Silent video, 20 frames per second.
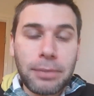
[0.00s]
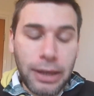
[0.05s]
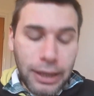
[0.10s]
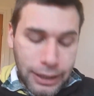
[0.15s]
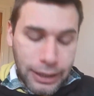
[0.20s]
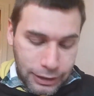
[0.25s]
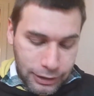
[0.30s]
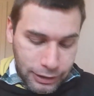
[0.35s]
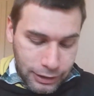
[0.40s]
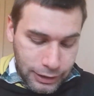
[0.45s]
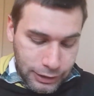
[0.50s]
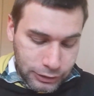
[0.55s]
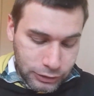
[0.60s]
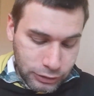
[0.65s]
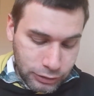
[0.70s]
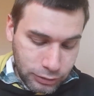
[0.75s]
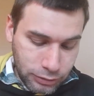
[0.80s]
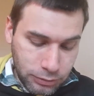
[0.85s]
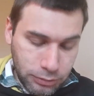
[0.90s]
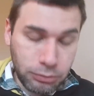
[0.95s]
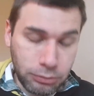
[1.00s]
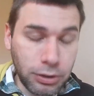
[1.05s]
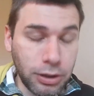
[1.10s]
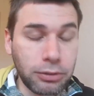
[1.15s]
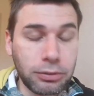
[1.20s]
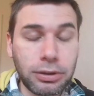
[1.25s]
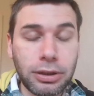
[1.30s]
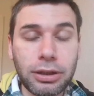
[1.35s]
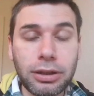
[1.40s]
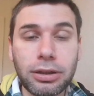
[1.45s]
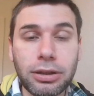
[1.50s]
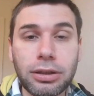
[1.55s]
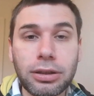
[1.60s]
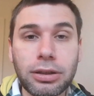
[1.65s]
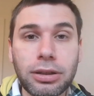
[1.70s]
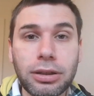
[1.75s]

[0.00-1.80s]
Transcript: eat this while the